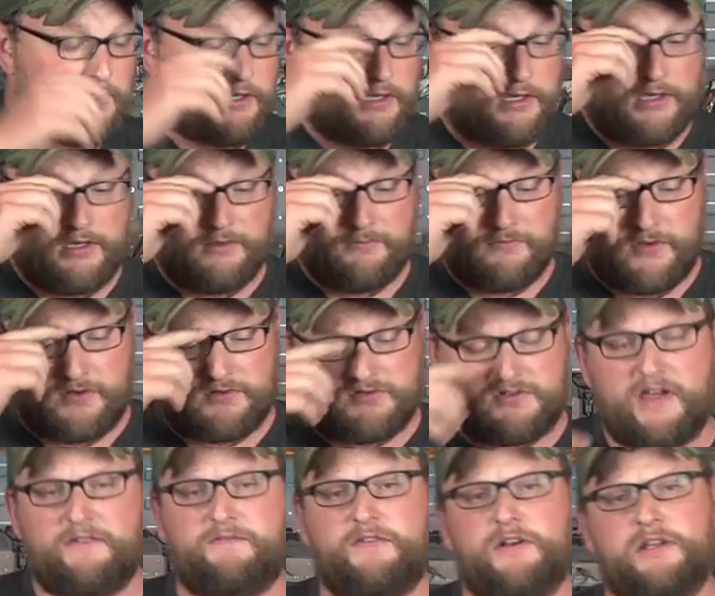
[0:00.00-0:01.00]
There's
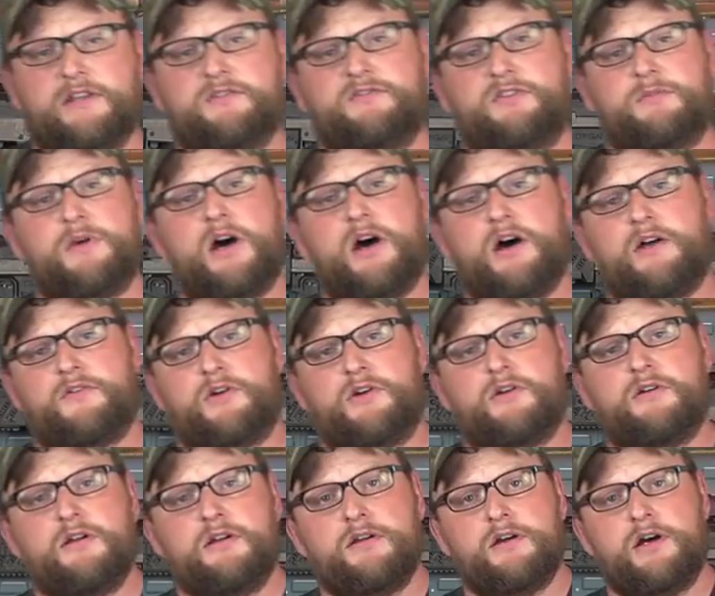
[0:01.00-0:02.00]
definitely some other